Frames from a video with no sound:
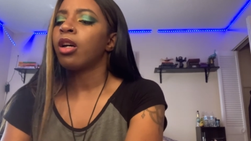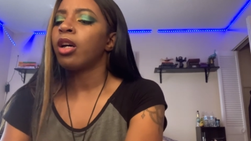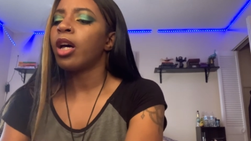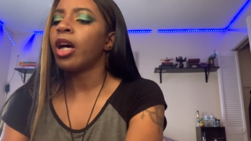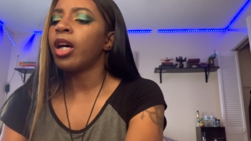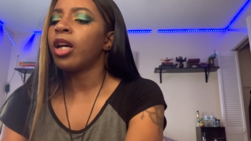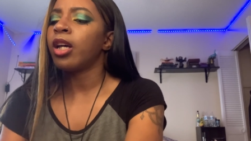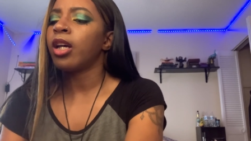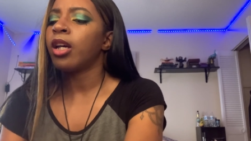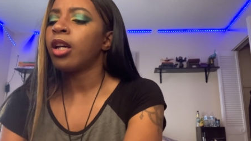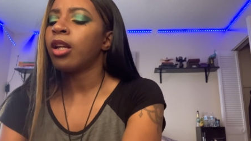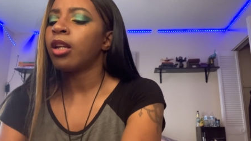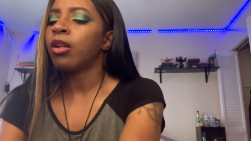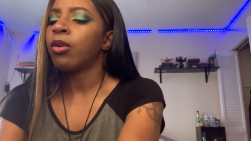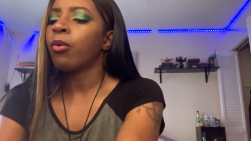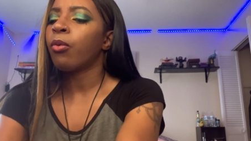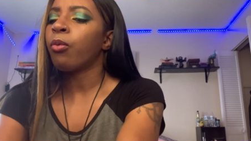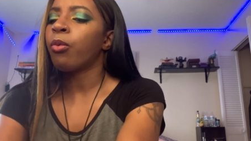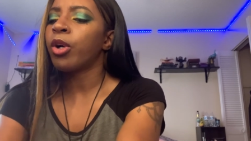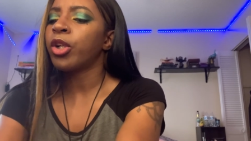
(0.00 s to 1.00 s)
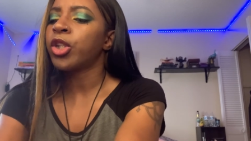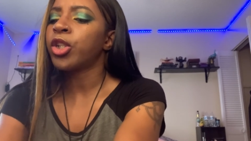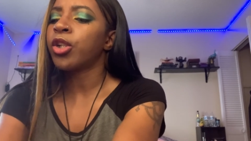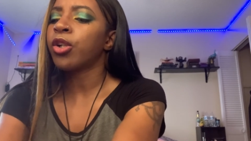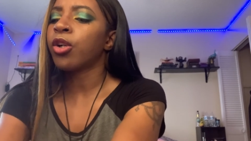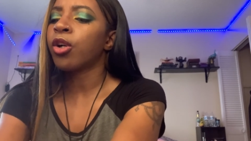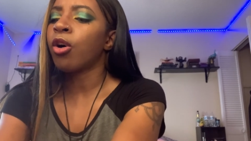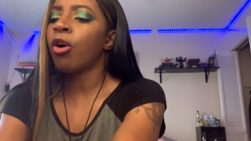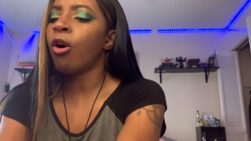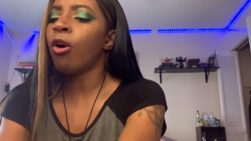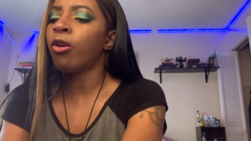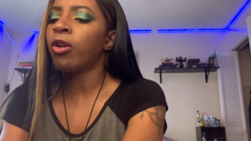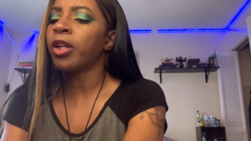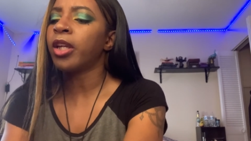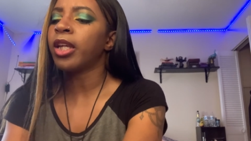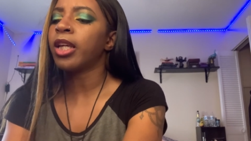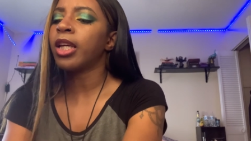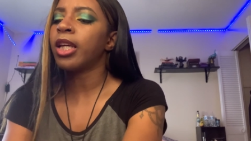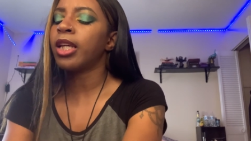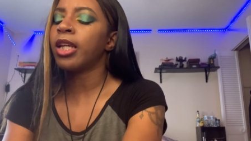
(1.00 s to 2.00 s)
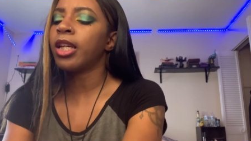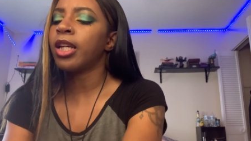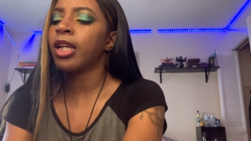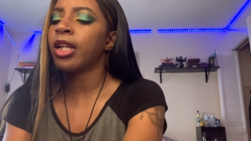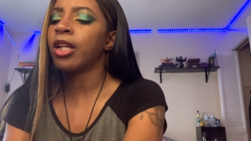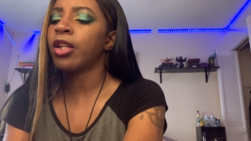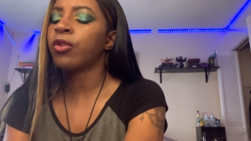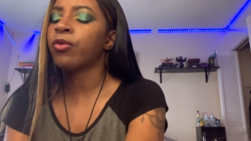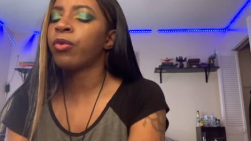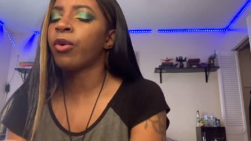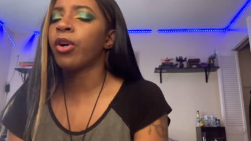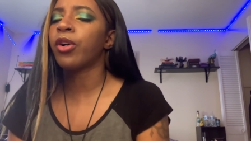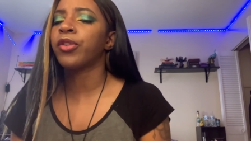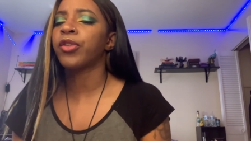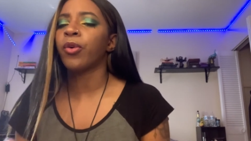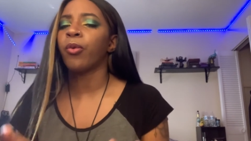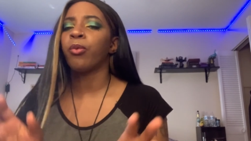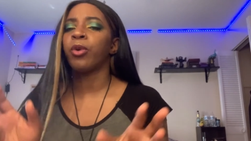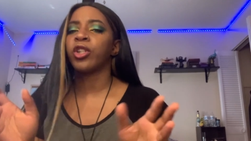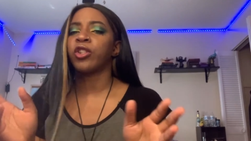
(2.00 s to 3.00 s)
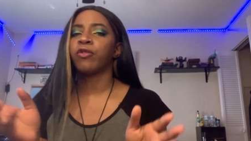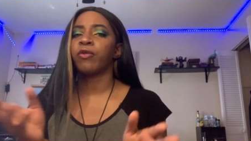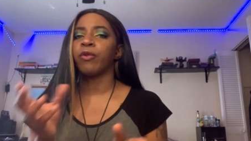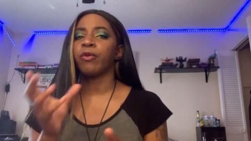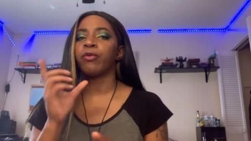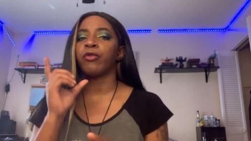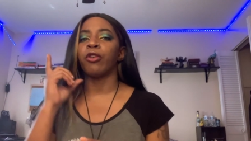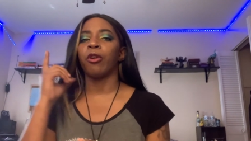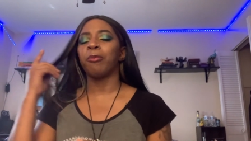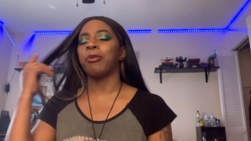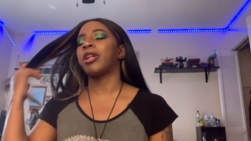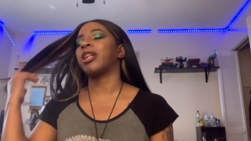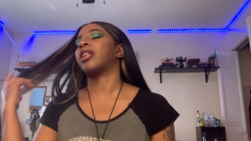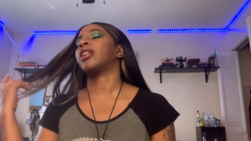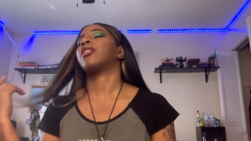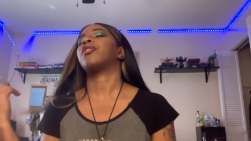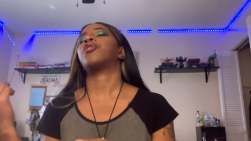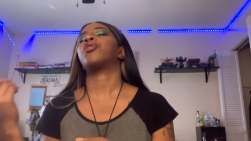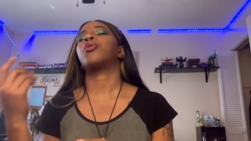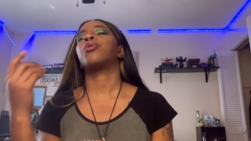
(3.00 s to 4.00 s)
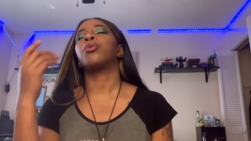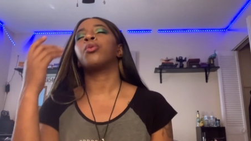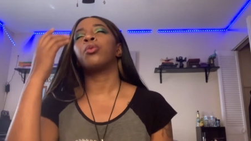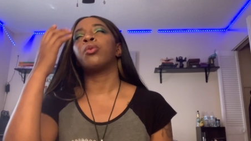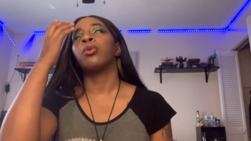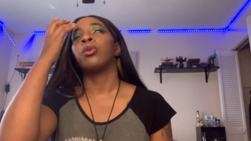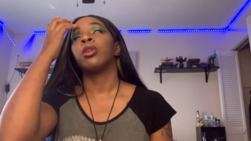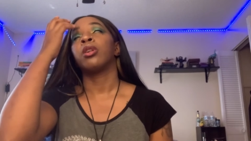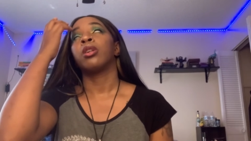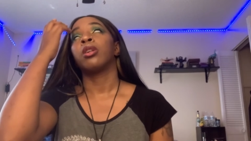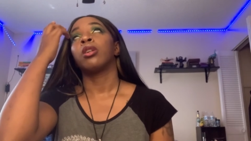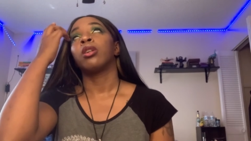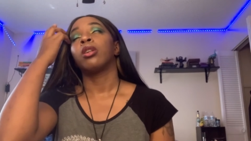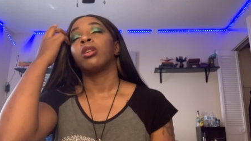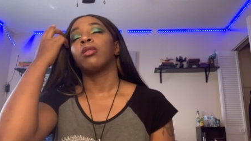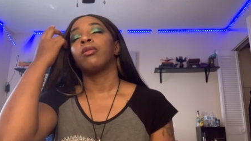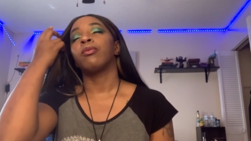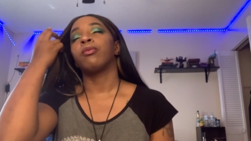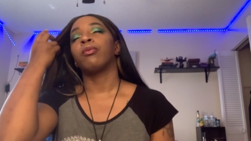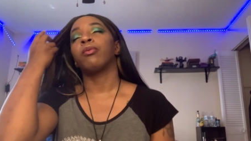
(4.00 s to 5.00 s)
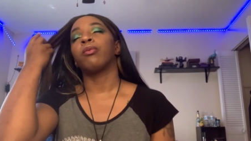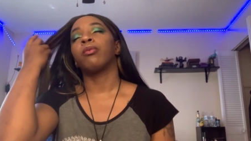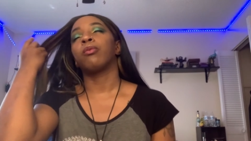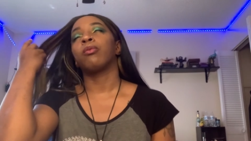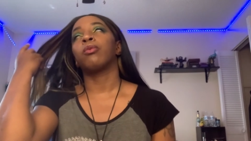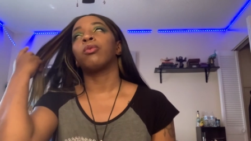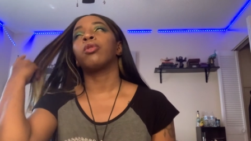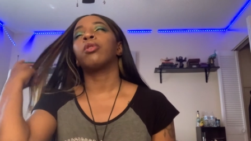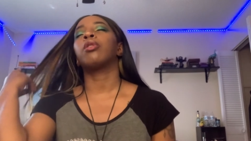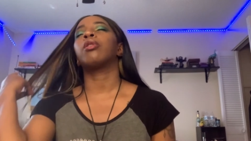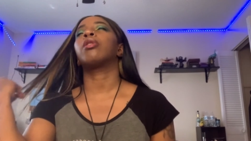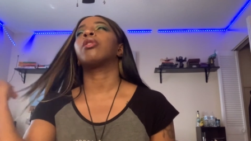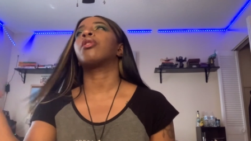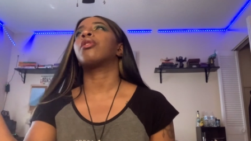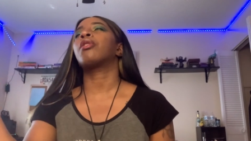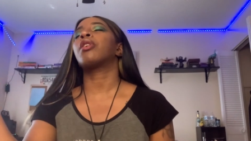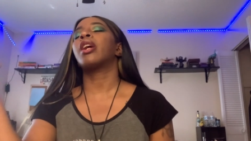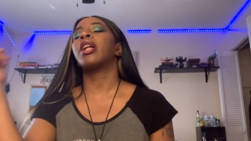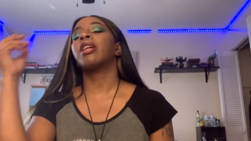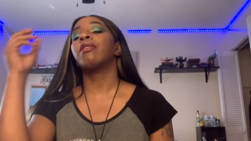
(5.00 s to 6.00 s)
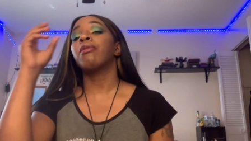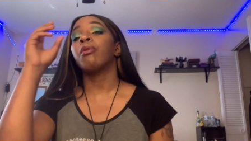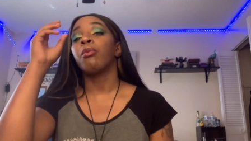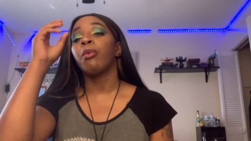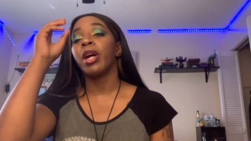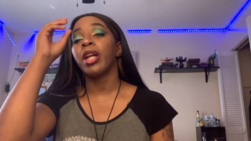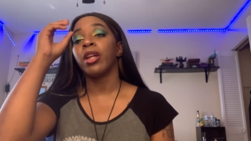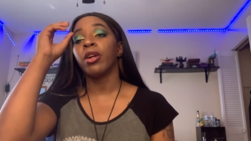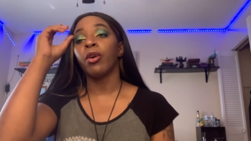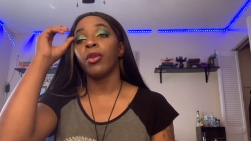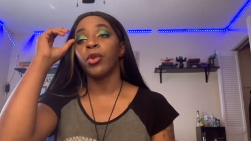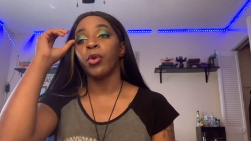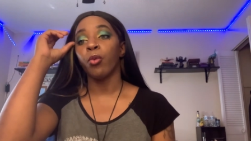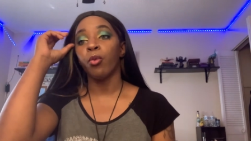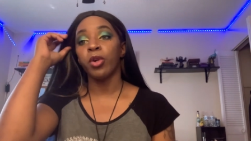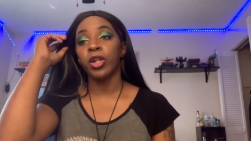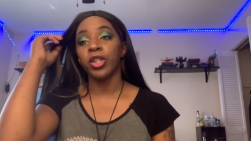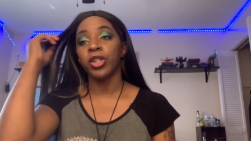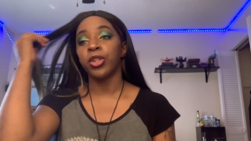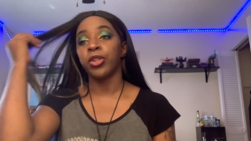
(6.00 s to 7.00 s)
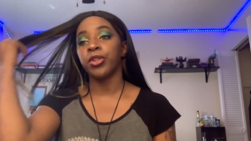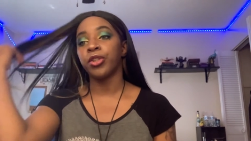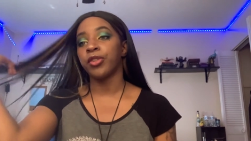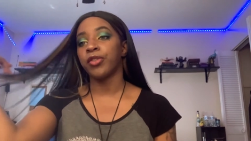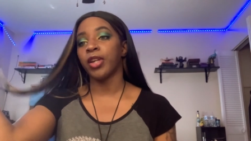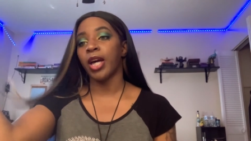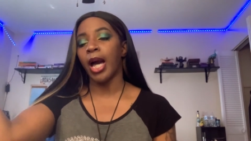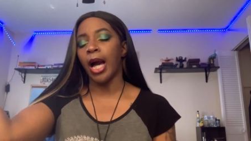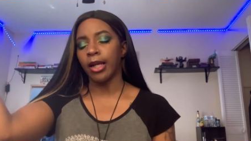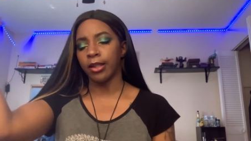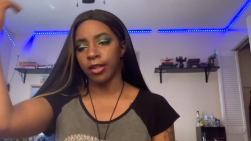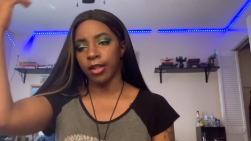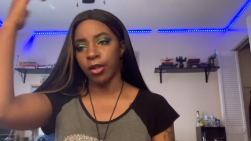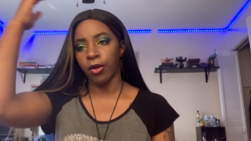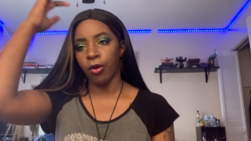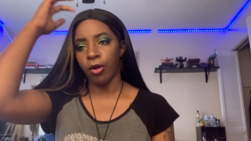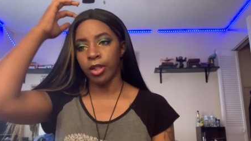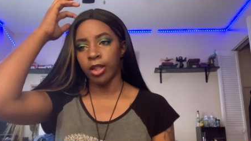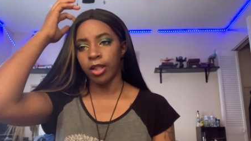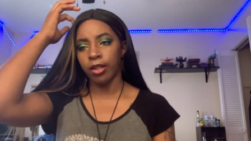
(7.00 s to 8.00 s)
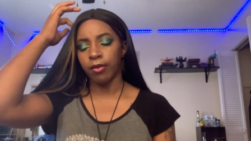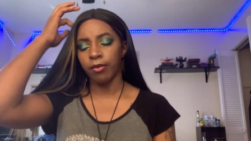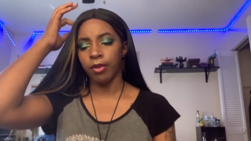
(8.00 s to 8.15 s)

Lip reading: And what you're calling in as far as a wish fulfillment is you're not even waiting on the wish, you're just acting on it.